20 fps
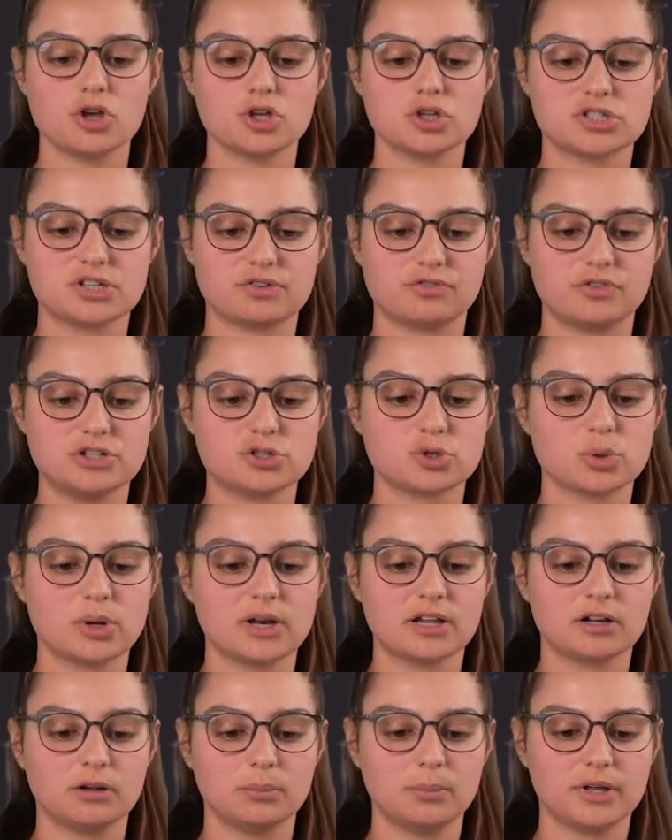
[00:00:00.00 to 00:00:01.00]
So if we do a
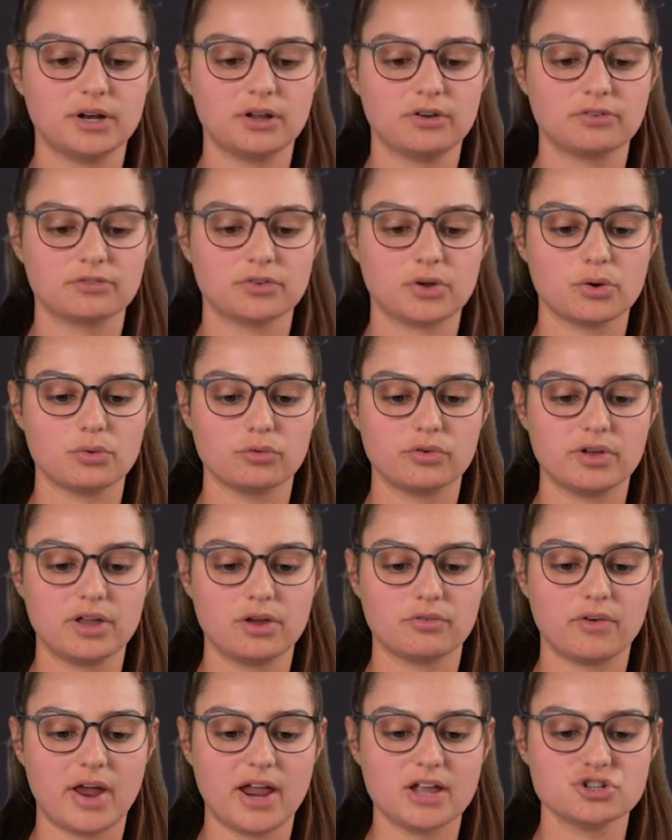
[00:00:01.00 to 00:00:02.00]
little bit of
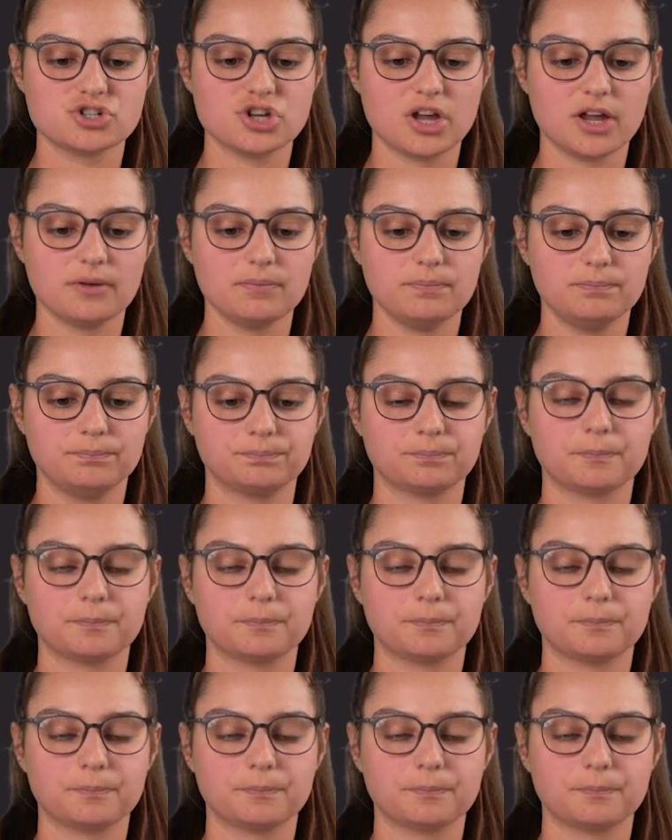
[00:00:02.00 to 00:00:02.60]
rearranging,